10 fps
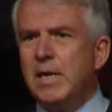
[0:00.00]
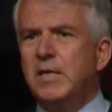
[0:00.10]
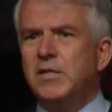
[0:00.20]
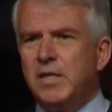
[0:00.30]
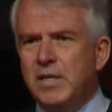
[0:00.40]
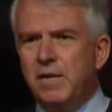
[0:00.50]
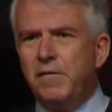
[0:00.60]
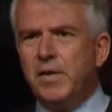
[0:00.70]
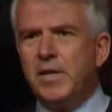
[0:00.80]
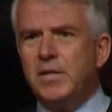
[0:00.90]

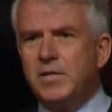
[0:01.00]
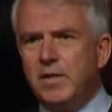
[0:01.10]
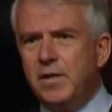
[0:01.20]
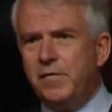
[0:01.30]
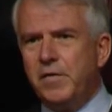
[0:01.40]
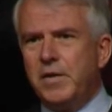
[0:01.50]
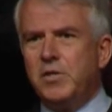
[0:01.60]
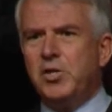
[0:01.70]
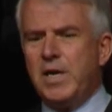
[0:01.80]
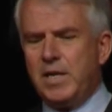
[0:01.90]
Significant, significant
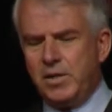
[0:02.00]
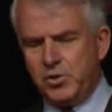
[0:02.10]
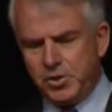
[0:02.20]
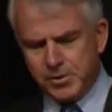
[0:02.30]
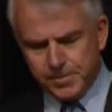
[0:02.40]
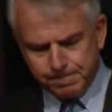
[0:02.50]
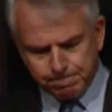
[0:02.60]
challenges.